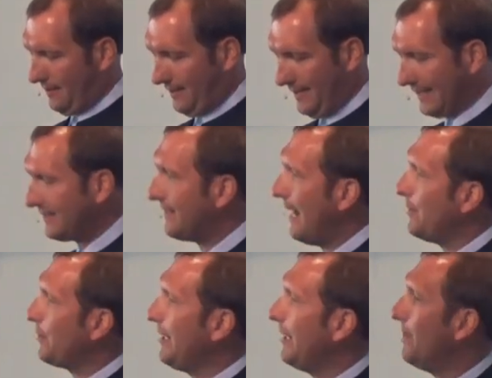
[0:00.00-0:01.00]
The next time
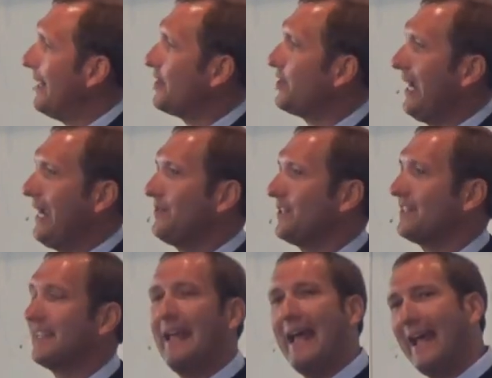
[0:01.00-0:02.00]
that we hear about James
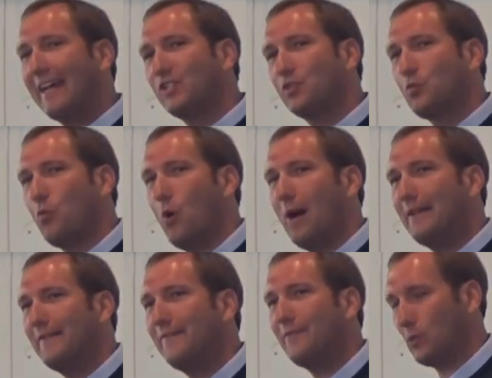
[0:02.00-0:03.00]
is in Acts
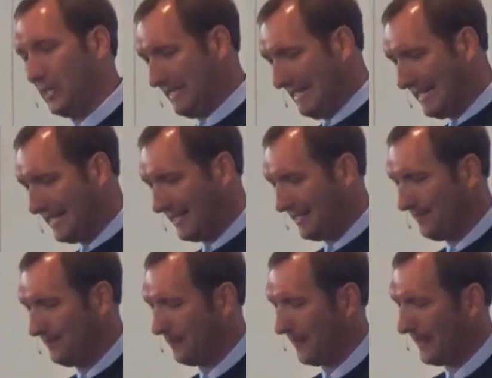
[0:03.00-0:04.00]
1:14.